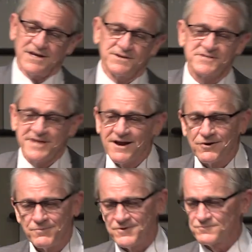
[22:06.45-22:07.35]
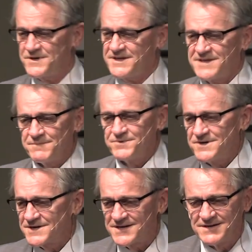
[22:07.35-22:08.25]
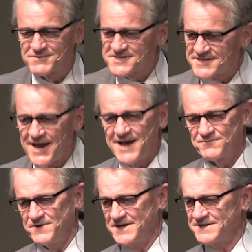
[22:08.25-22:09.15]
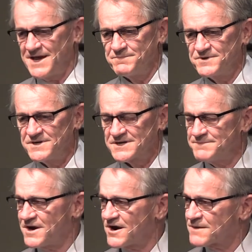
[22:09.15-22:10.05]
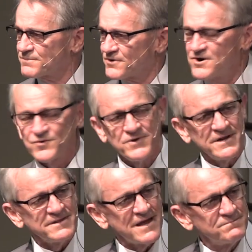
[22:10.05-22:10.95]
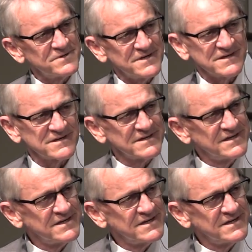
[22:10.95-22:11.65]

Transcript: It was terrible reading that book, and it was sad reading that book, and my heart broke reading that book.